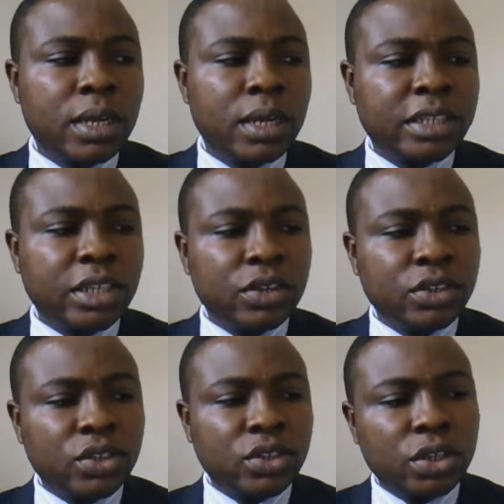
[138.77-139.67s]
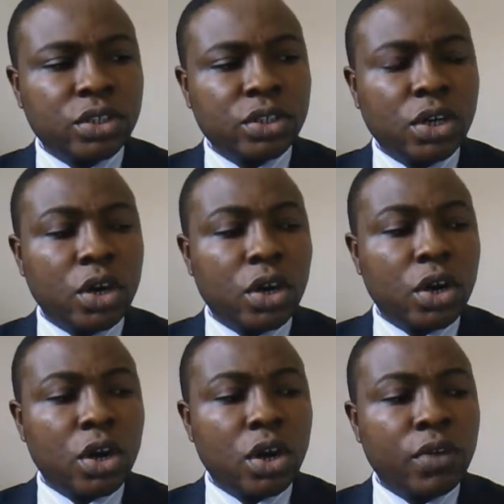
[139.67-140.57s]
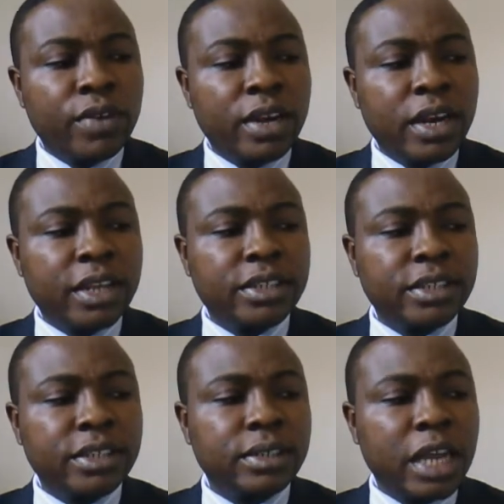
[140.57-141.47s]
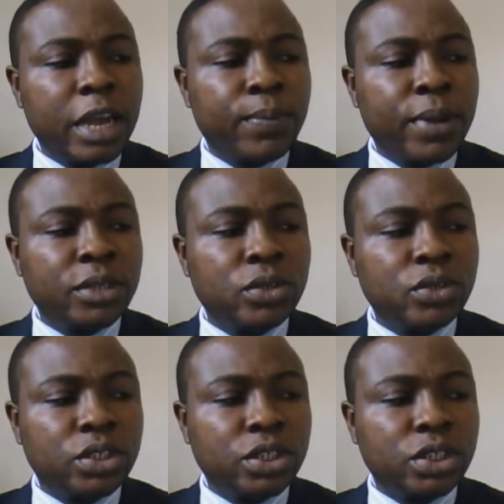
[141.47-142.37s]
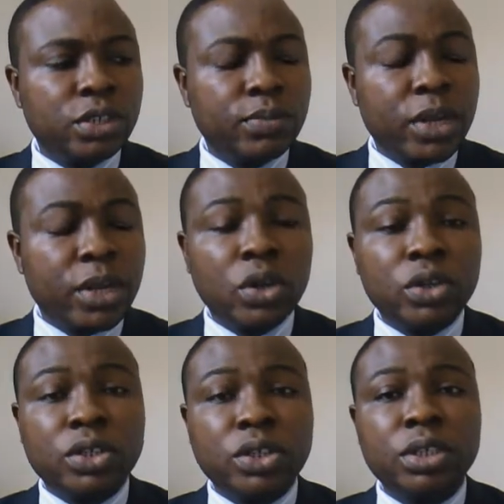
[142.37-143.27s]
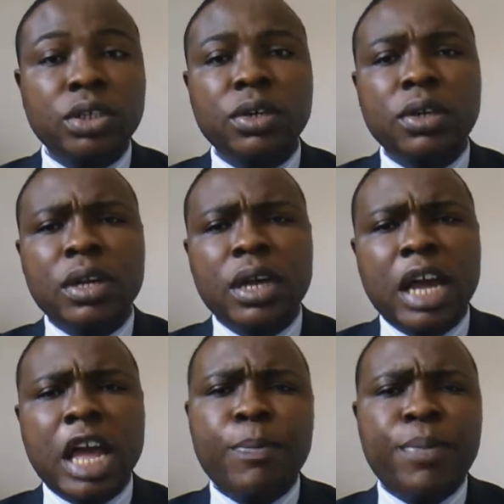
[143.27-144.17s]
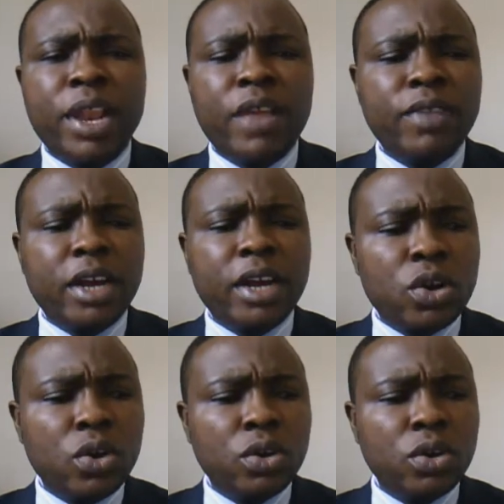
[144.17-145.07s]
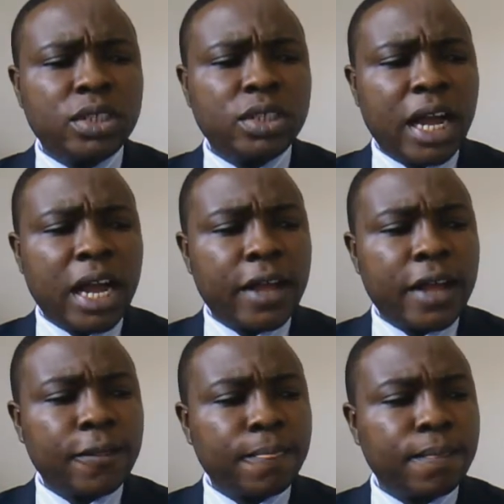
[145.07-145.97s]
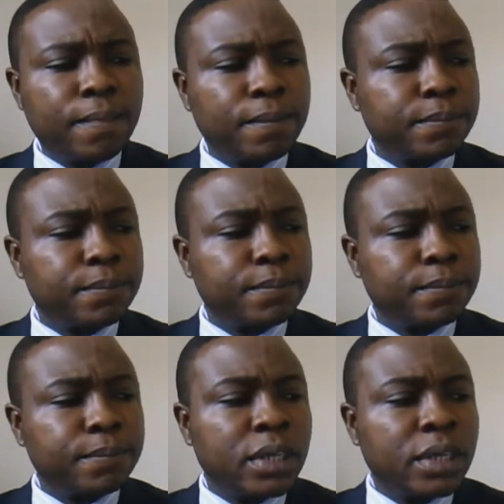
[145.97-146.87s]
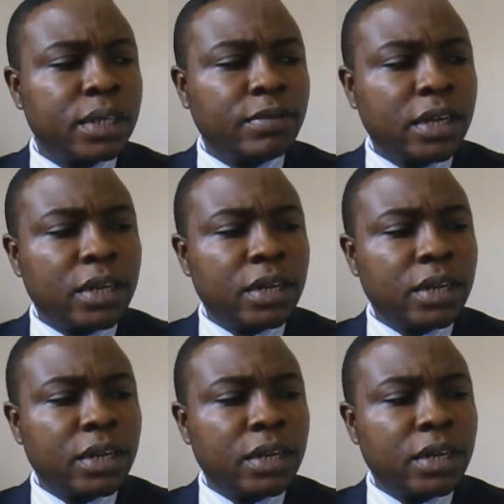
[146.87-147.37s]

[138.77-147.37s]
as a result of the lesson I plan to teach, because I believe that goals are end